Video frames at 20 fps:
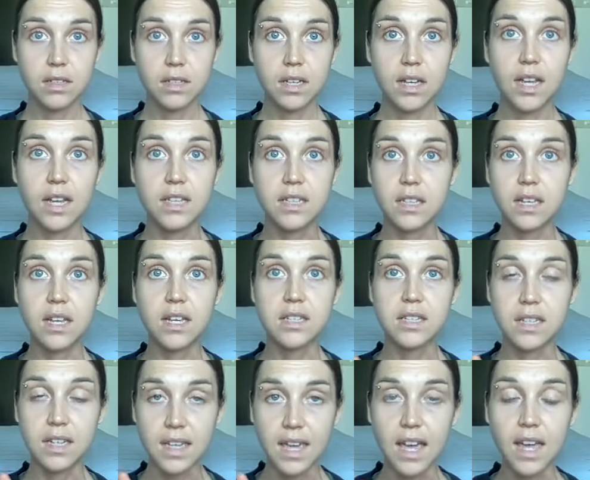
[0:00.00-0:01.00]
It's it's
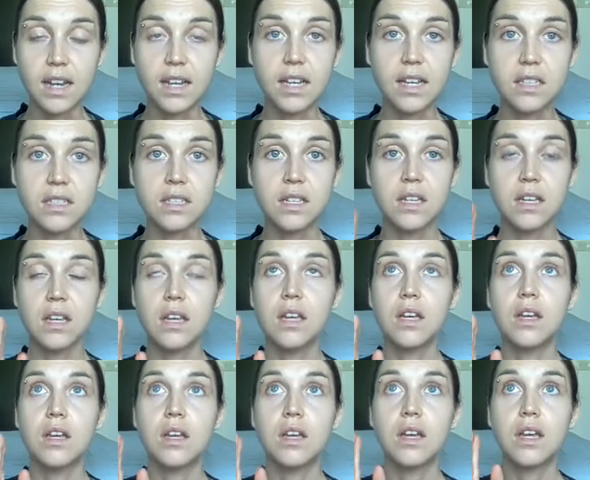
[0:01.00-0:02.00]
again, it's
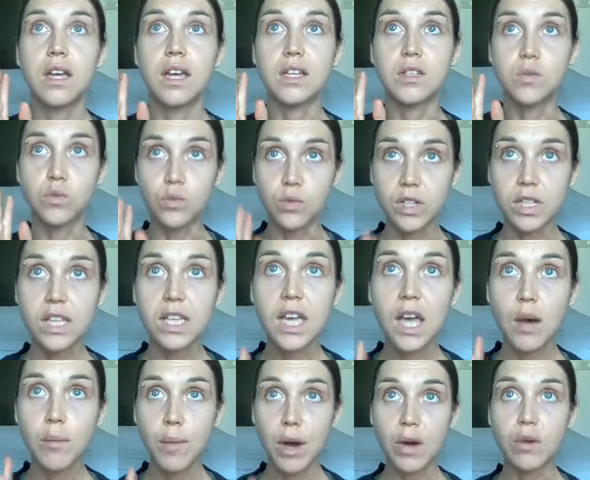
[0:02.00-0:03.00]
it's really
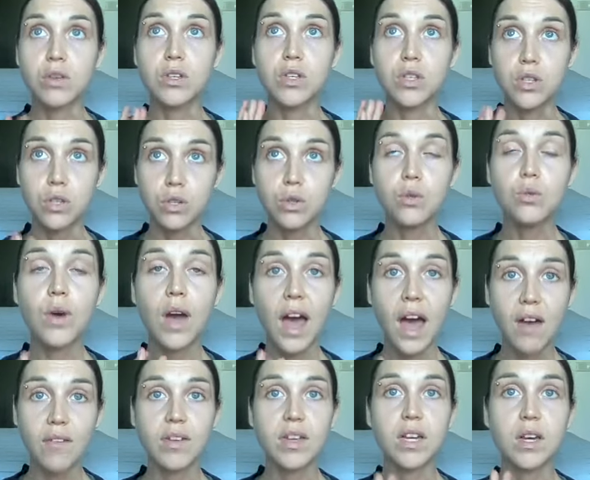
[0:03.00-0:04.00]
about you
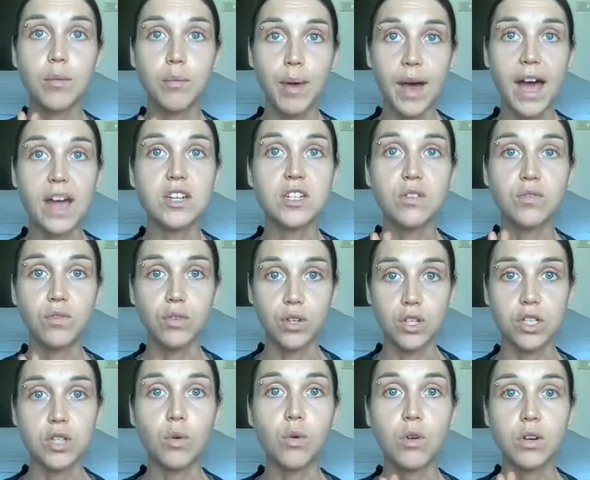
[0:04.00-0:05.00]
having compassion for
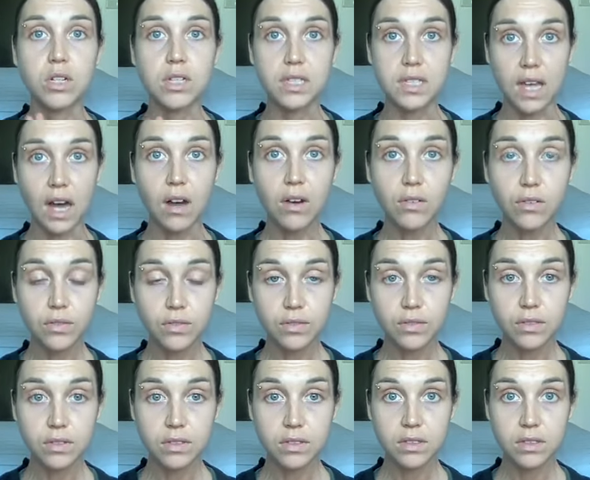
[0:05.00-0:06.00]
yourself
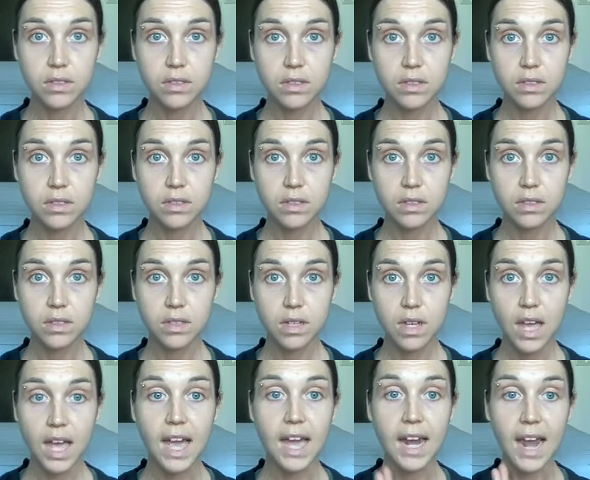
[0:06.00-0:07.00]

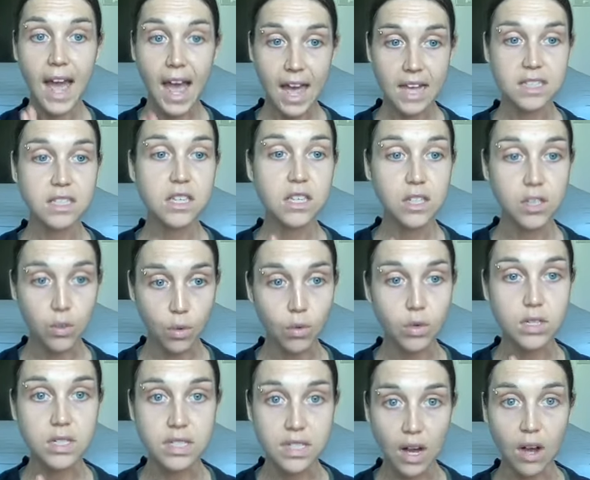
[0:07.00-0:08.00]
and asking
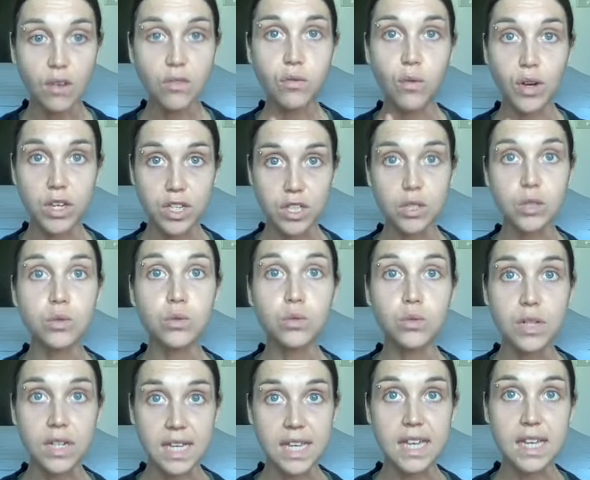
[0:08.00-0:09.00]
yourself what you
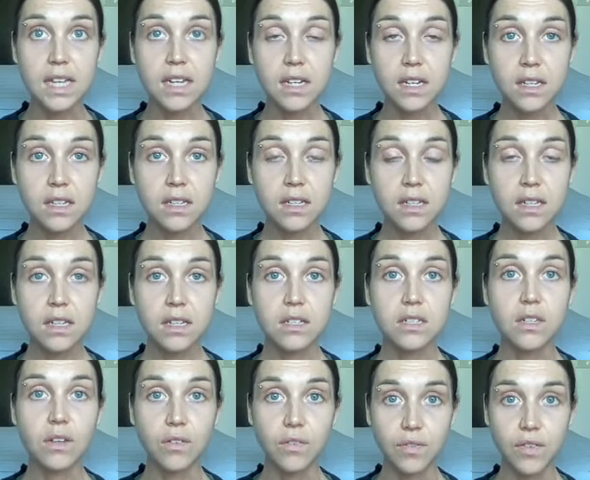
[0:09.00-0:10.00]
need
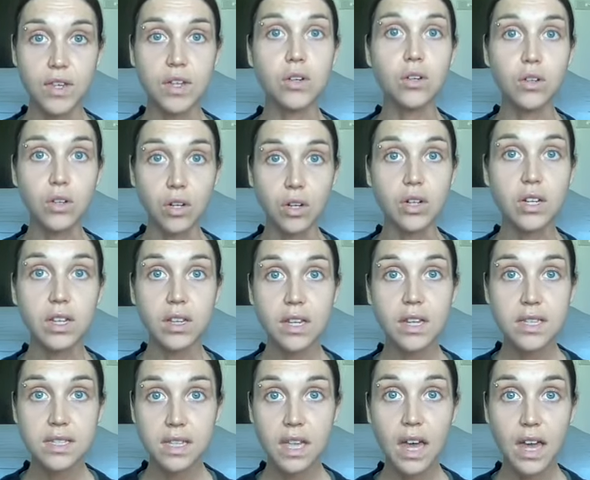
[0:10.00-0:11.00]
to feel good in
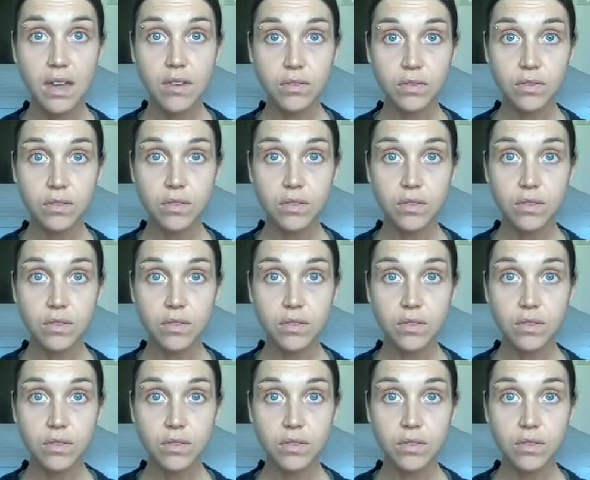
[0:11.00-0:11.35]
this life